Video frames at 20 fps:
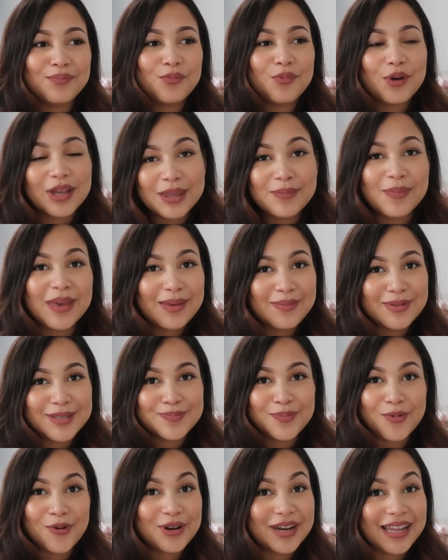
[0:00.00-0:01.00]
When the baby's
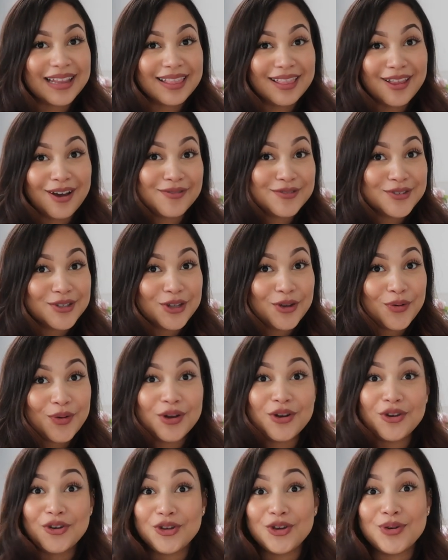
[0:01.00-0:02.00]
born, I'd love to do a
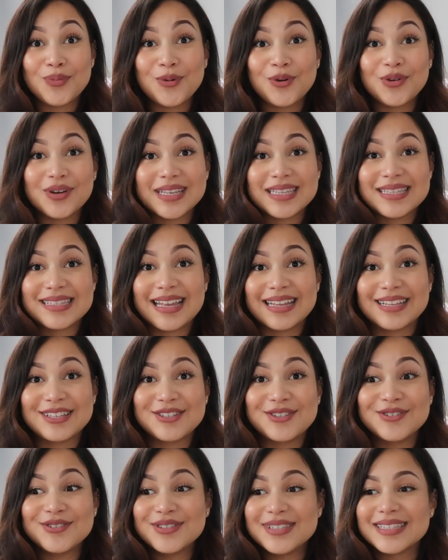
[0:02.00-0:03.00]
newborn
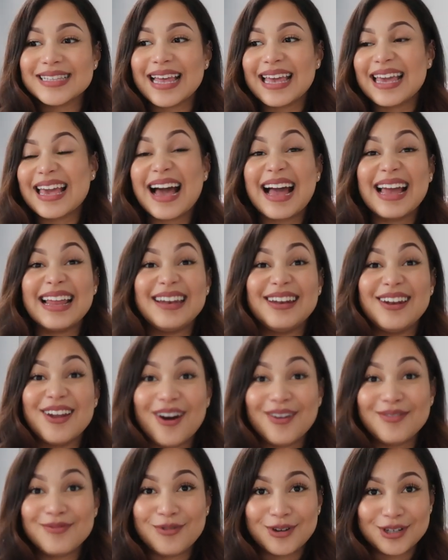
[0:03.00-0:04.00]
essentials. Like, I
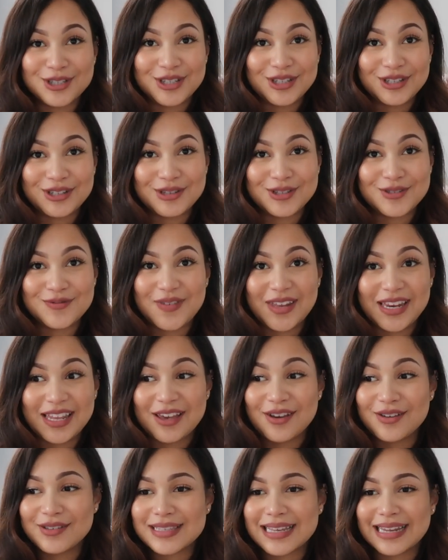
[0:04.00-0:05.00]
love watching those
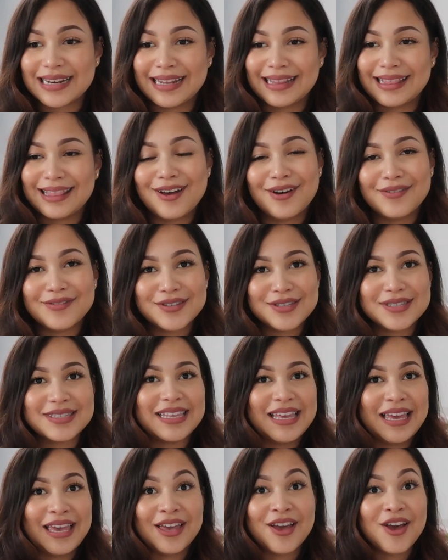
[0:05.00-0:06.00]
videos and I'd love to
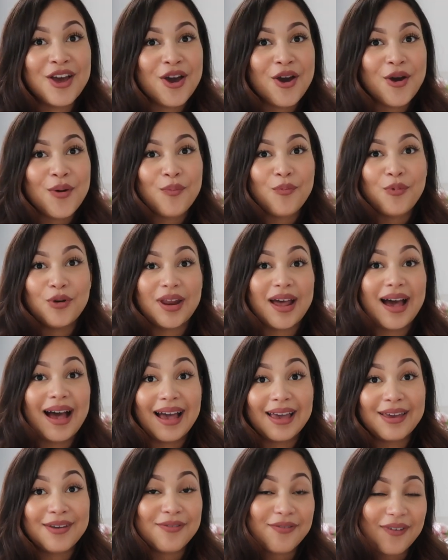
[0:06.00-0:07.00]
see what
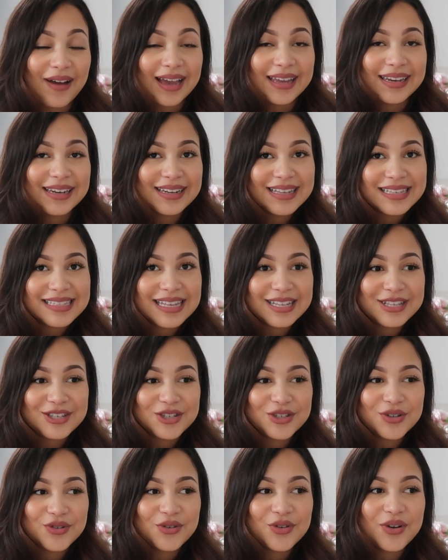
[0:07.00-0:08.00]
I find an
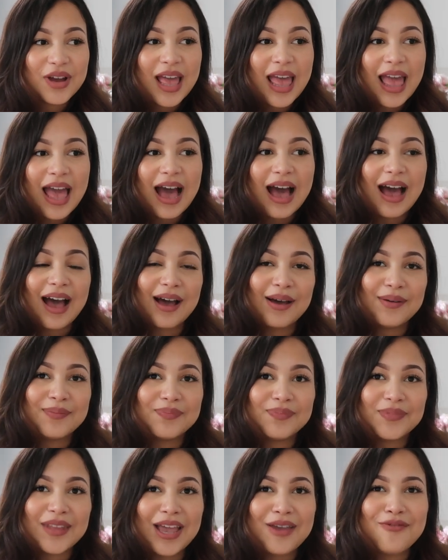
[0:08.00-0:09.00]
essential.
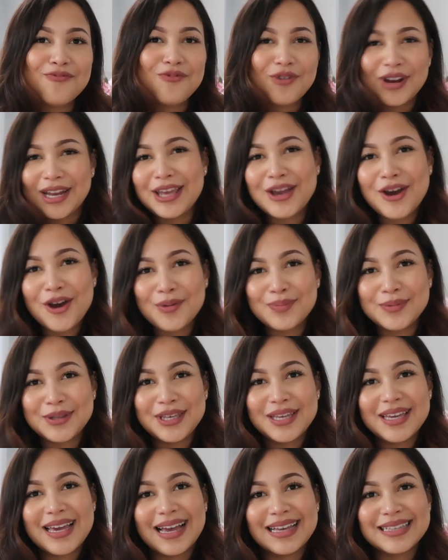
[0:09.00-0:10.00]
I really hope that
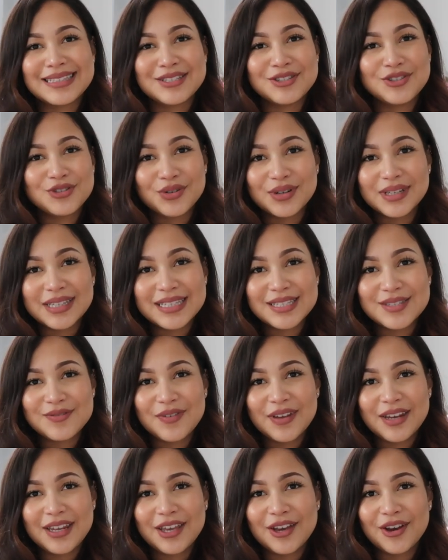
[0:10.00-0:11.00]
you guys enjoyed this
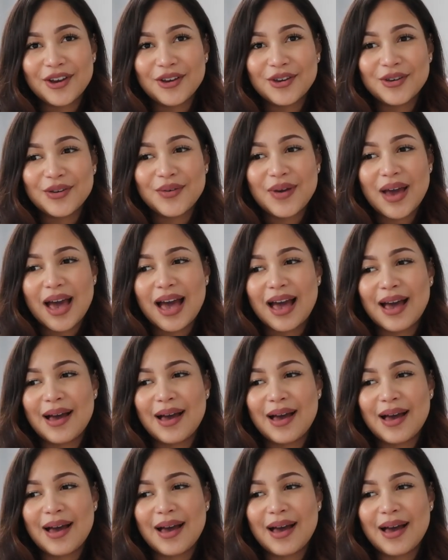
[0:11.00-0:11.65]
video.